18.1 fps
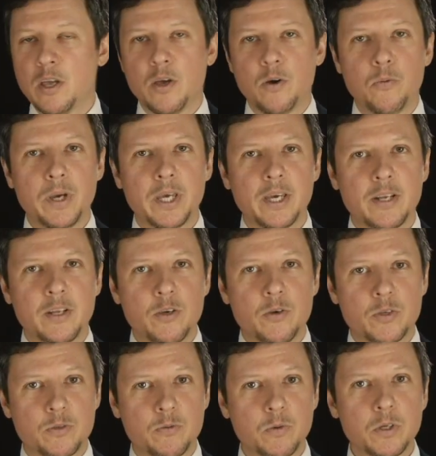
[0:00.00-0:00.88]
We can
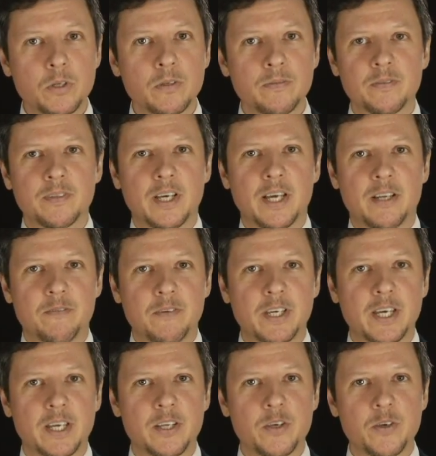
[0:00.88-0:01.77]
use would, and we
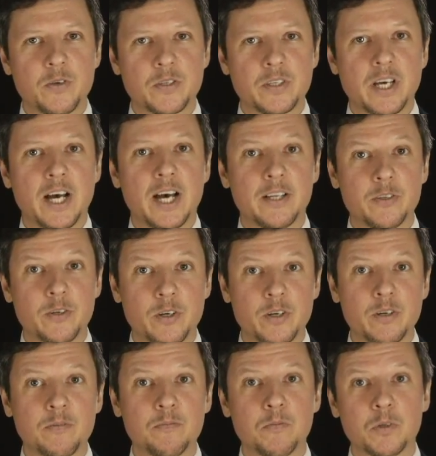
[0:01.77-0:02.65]
can use
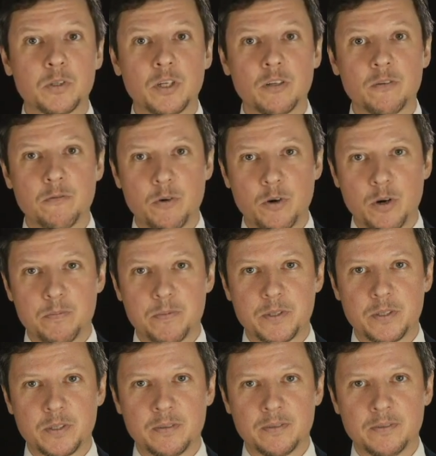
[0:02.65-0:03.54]
other modal
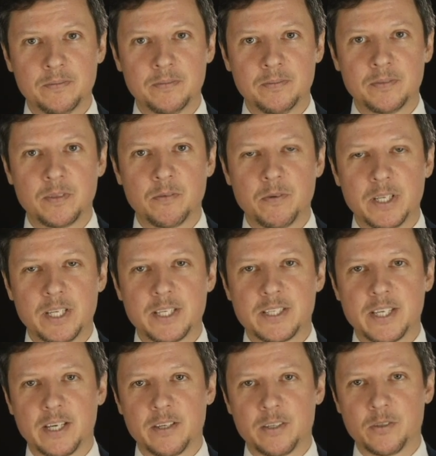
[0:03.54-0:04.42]
verbs with the
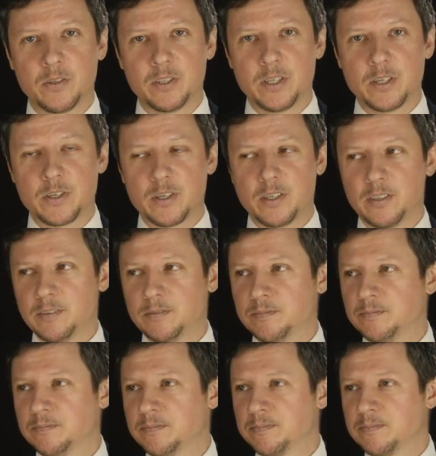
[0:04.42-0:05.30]
second conditional.
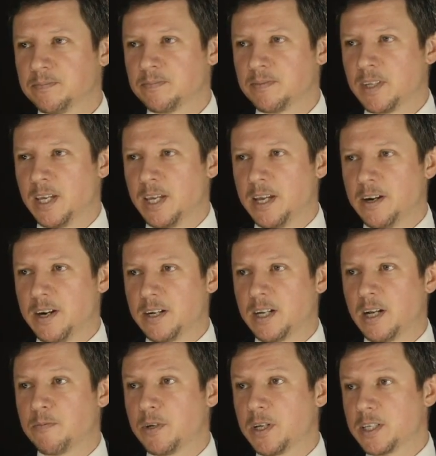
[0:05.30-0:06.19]
Here are a
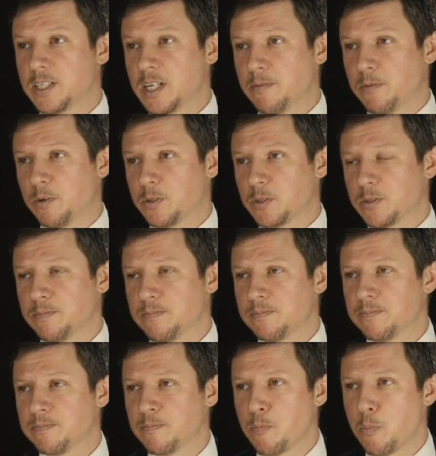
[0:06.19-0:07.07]
couple examples.
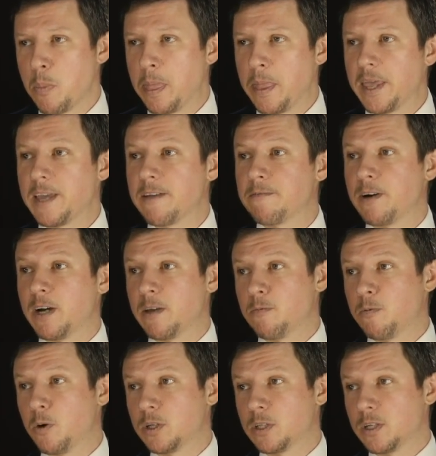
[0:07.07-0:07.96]
If I
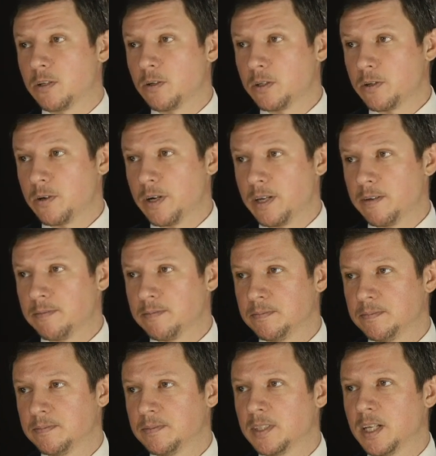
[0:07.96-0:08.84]
won the lottery,
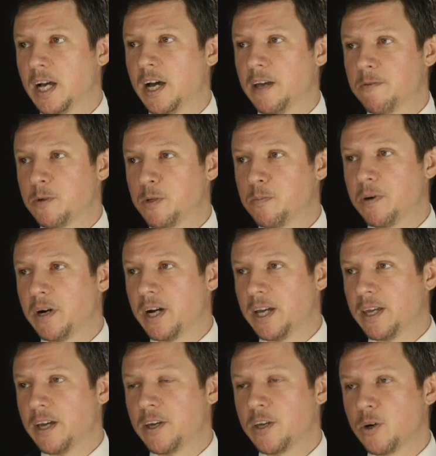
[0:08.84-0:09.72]
I would
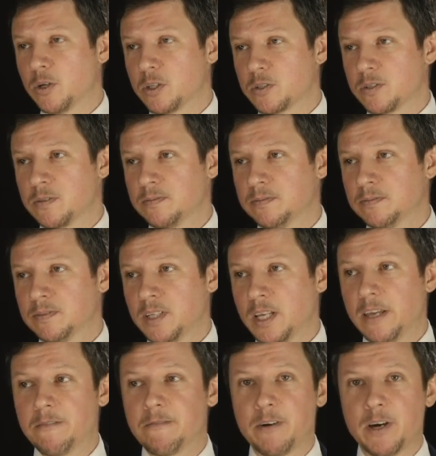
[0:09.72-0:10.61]
buy a yacht.
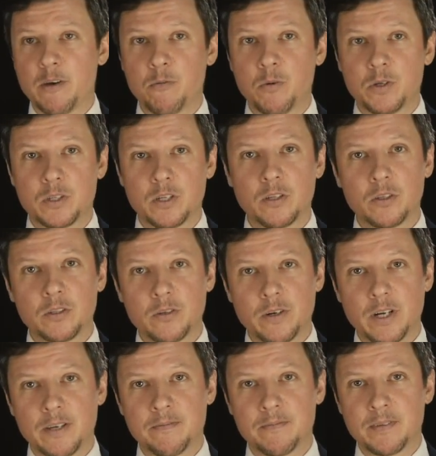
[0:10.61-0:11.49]
If I won the
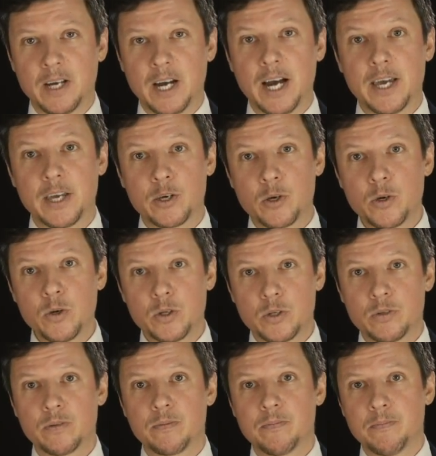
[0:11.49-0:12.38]
lottery, I
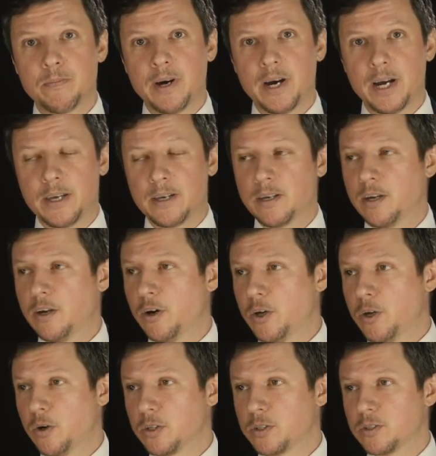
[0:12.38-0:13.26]
could buy
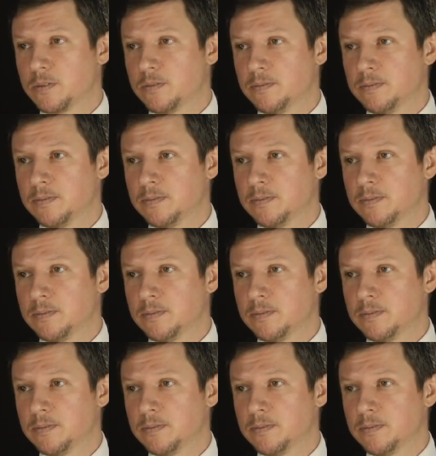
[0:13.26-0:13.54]
a yacht.